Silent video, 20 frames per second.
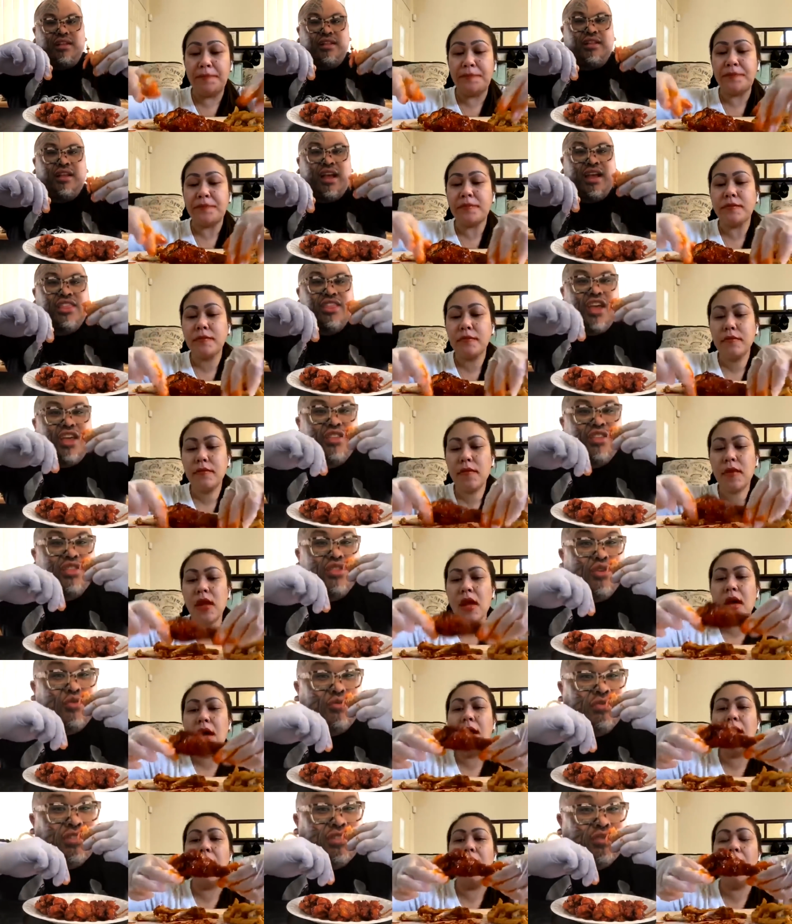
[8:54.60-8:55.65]
Speaker 1: I thought
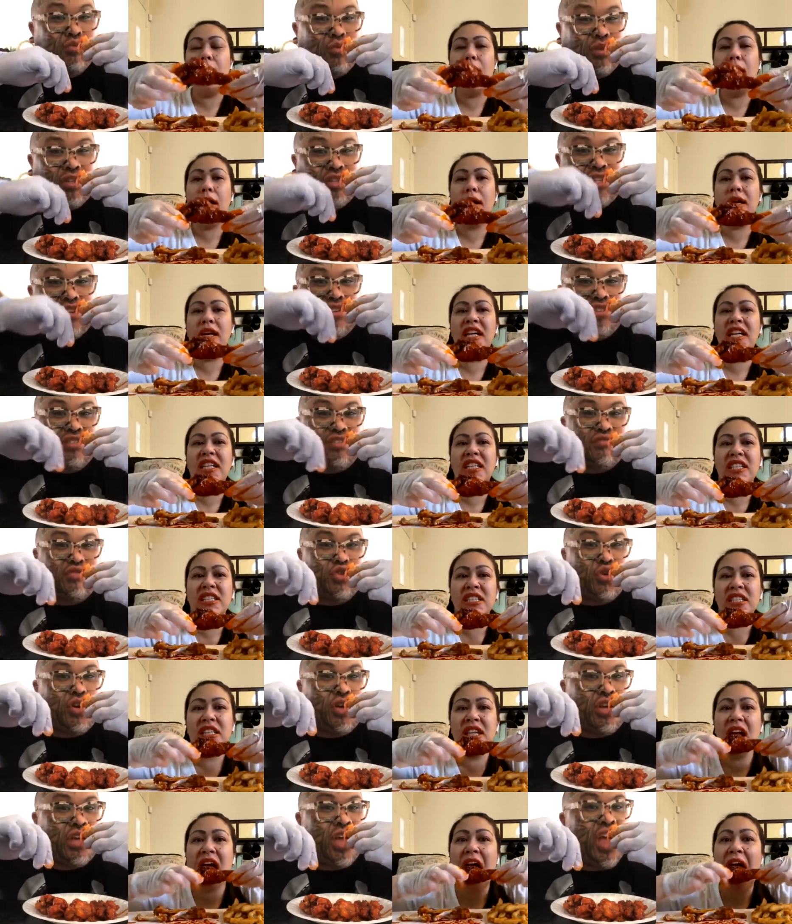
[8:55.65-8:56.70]
there was, were tears of
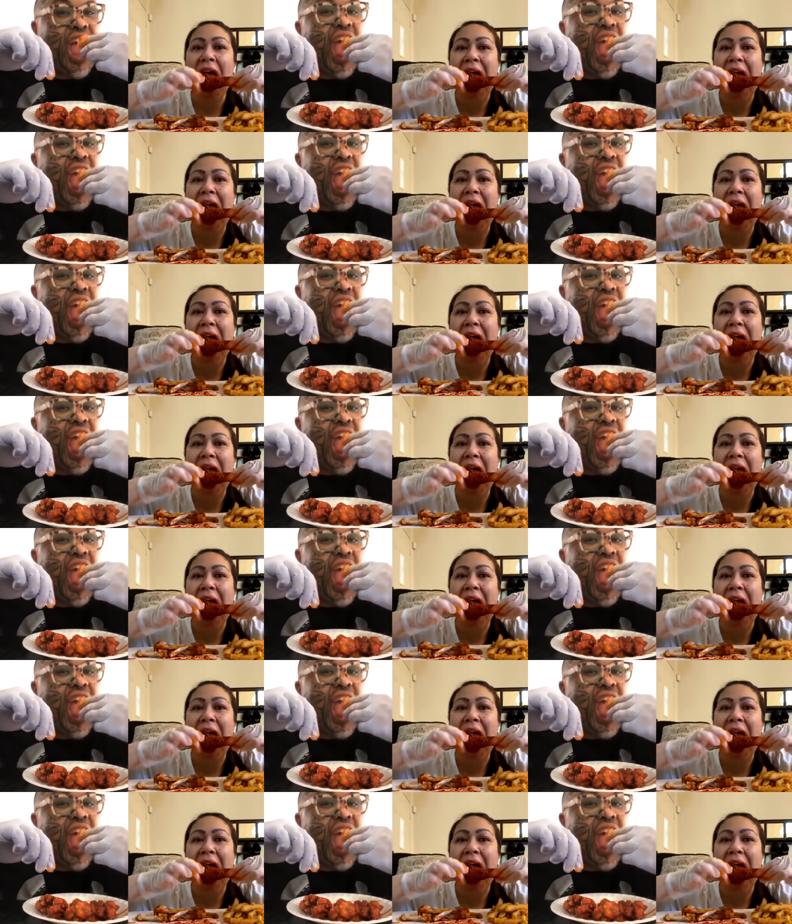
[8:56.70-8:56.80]
joy.